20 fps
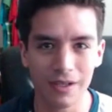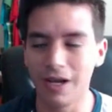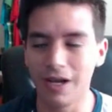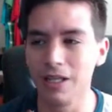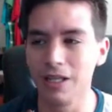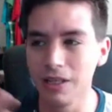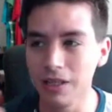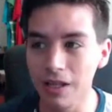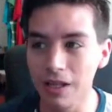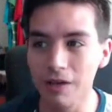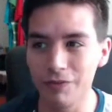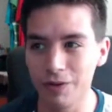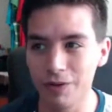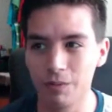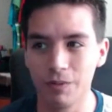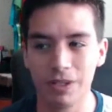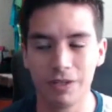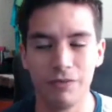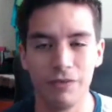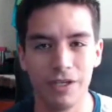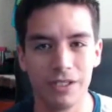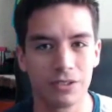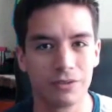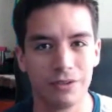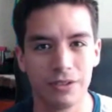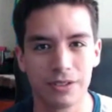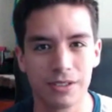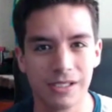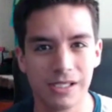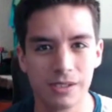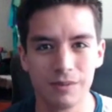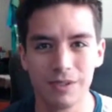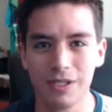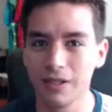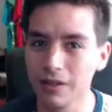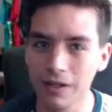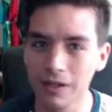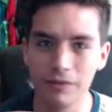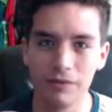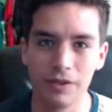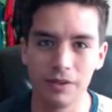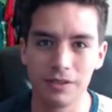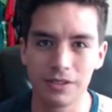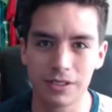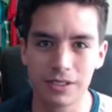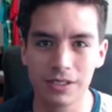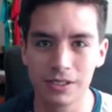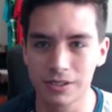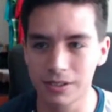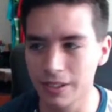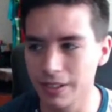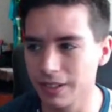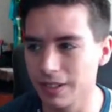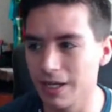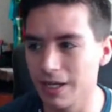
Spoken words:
love it when the fans criticize me. I love it just because like